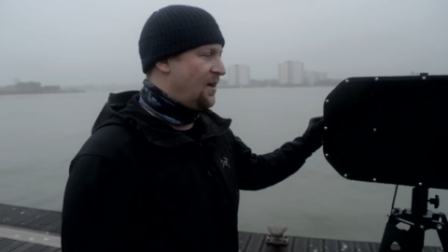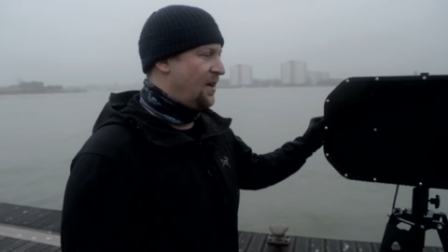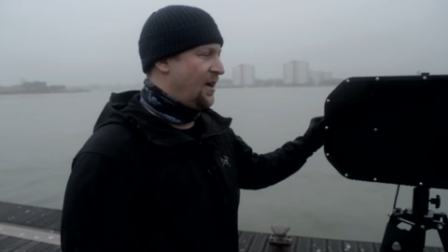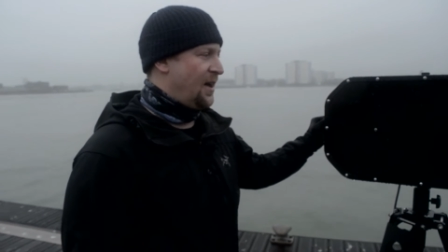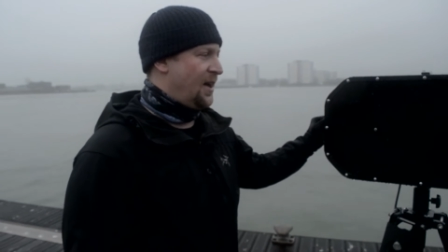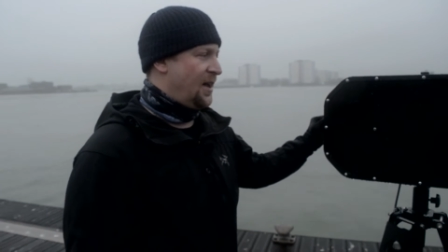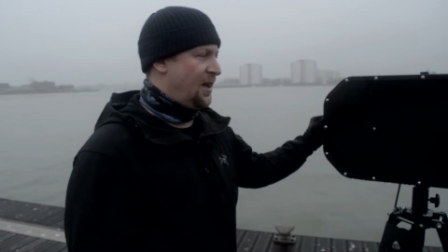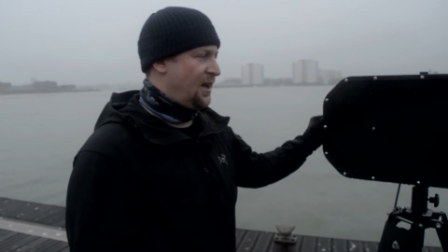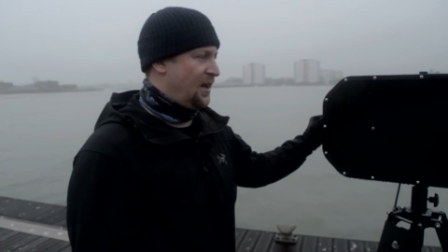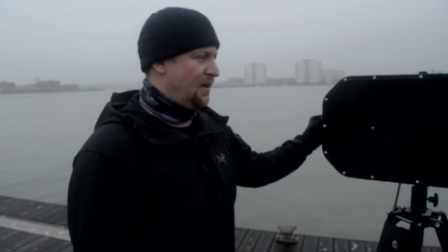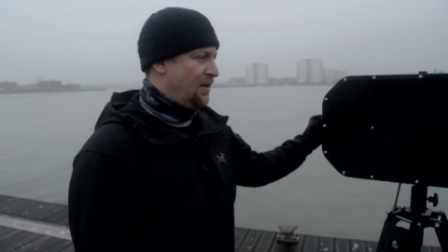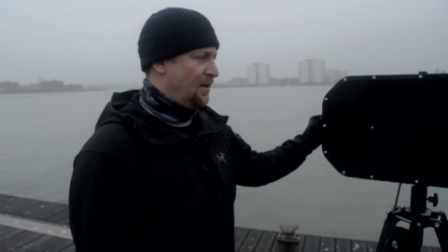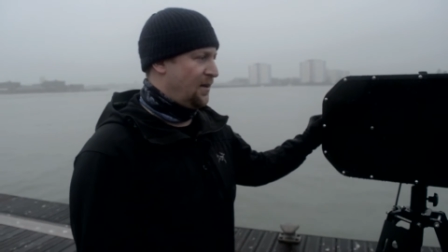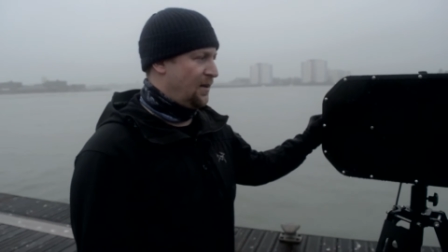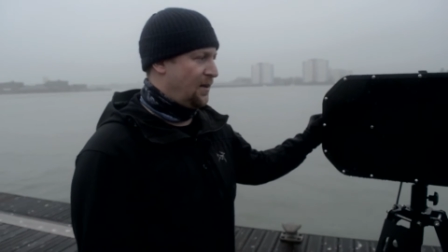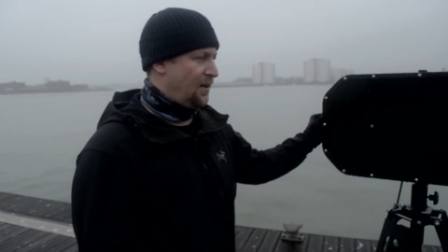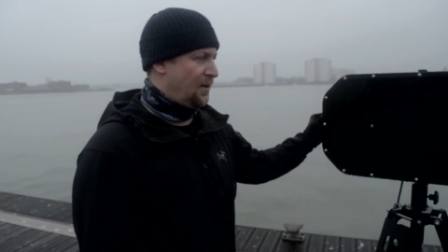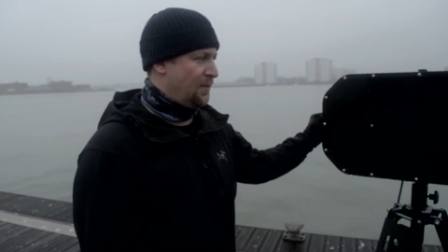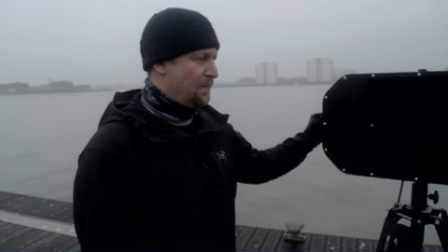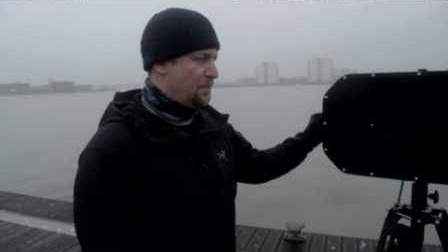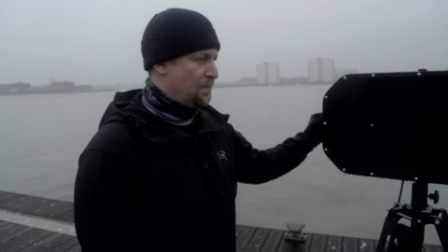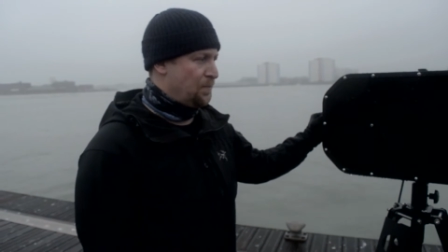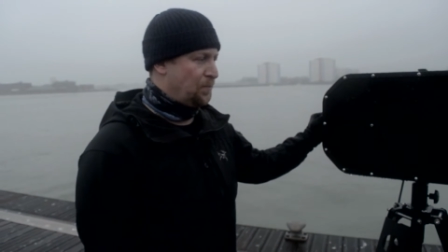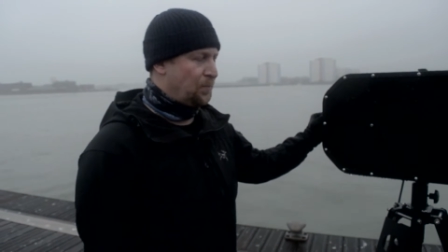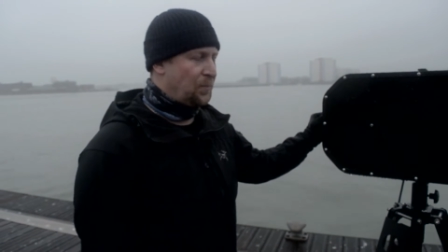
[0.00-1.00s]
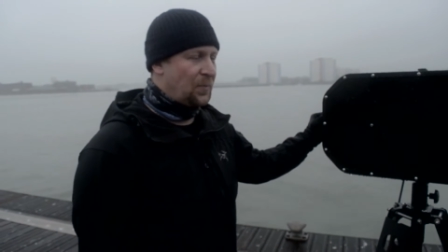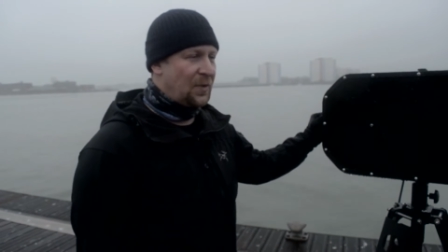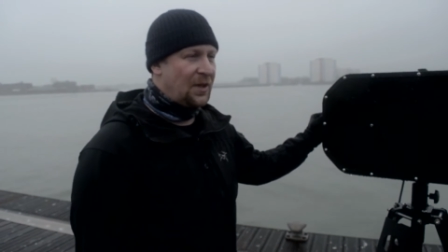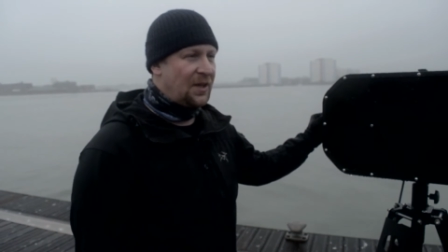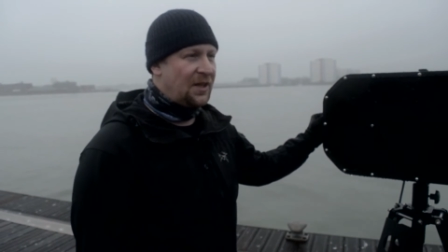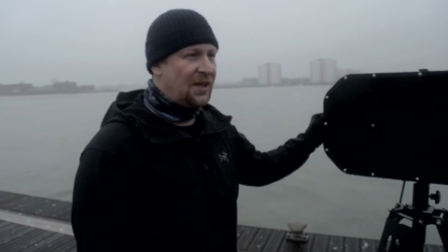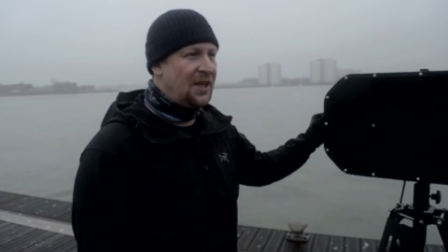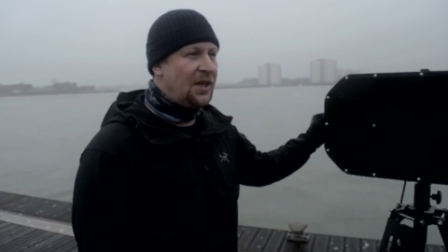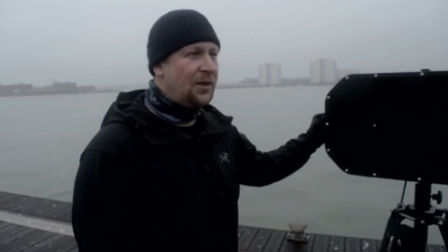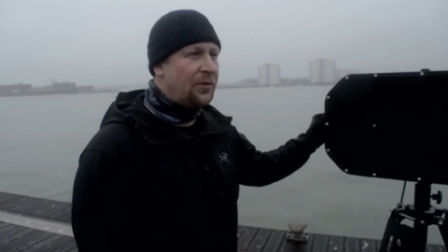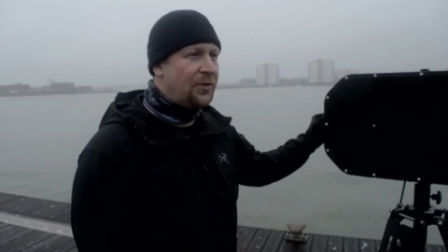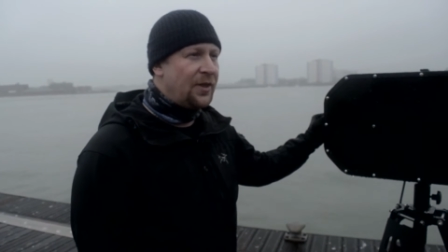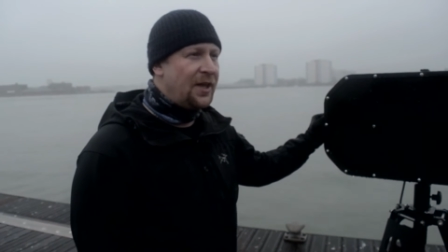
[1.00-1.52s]
And uh,
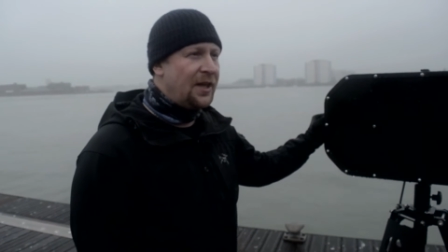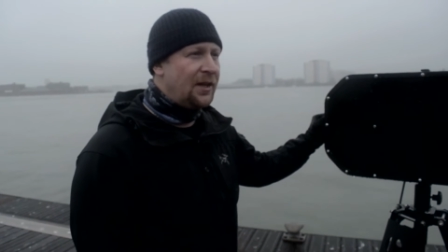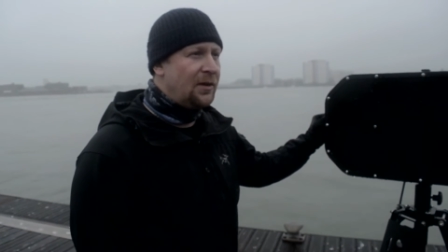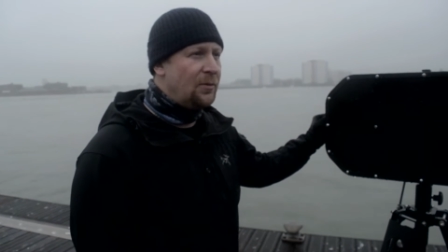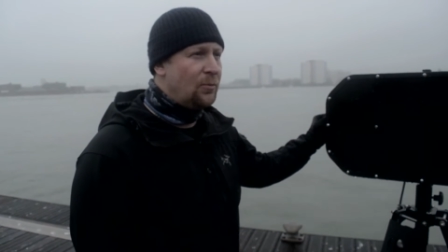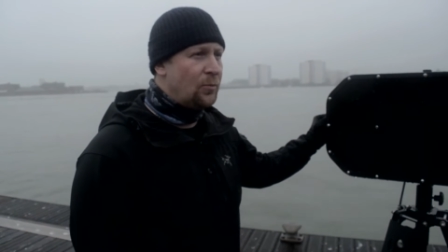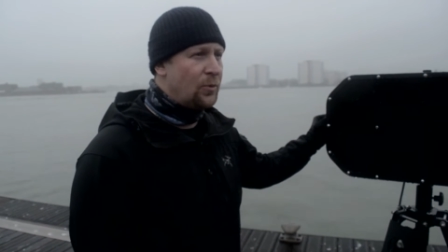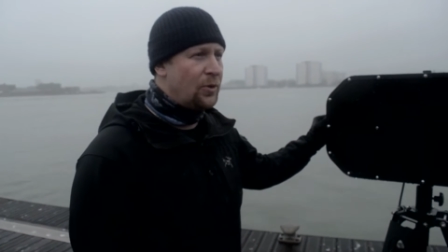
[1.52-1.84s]
Key thing